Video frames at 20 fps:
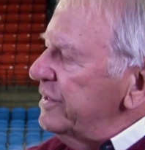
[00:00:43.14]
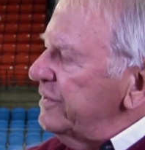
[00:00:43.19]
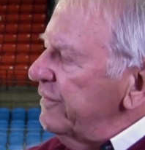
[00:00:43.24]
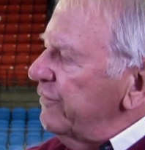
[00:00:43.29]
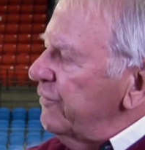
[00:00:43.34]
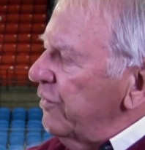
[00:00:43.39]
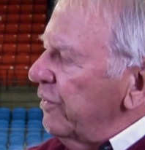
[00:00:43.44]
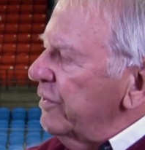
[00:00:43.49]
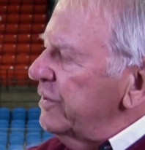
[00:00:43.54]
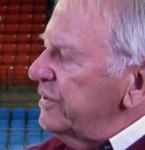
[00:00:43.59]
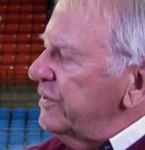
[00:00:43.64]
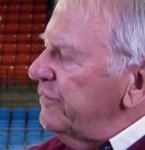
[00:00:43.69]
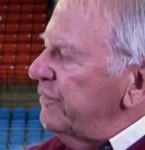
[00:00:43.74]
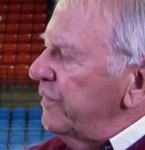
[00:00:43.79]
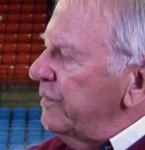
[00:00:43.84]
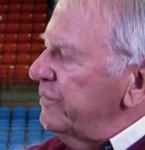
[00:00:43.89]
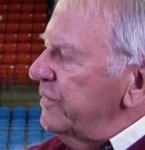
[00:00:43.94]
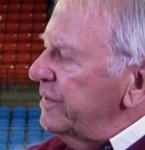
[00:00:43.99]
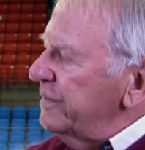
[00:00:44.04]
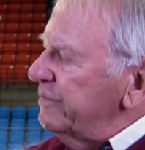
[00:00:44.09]
of course,
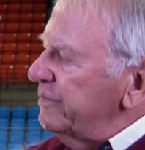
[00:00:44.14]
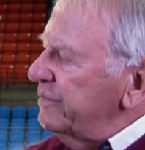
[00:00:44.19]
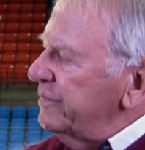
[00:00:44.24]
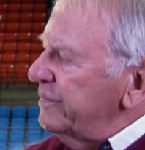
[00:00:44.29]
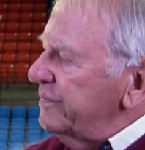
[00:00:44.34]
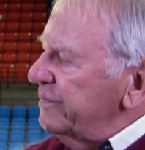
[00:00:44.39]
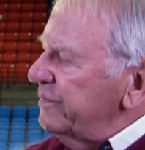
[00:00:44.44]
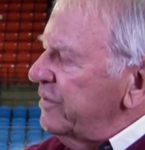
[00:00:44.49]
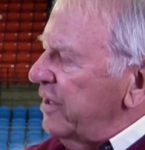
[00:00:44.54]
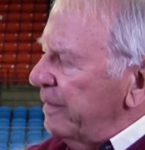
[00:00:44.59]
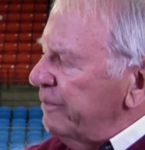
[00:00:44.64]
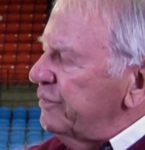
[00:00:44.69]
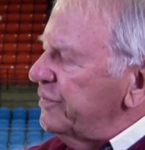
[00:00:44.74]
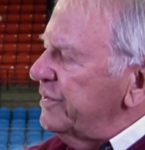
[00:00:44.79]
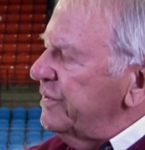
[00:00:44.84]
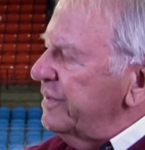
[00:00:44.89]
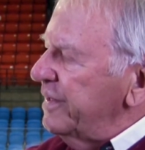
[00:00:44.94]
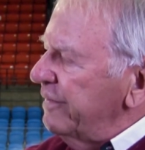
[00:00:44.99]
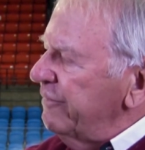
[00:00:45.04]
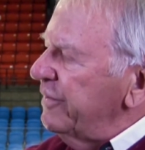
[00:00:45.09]
from the
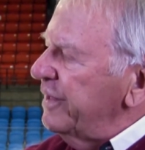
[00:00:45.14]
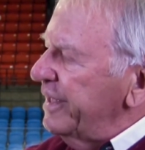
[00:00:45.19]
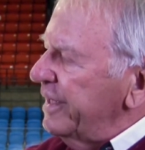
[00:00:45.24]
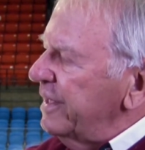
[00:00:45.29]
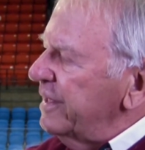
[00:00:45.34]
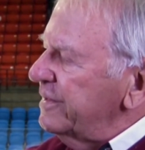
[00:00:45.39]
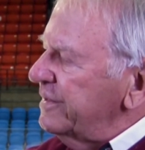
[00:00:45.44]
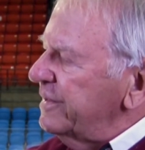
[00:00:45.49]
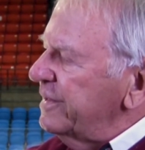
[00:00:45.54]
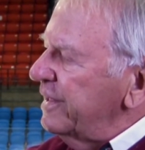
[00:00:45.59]
cups and everything else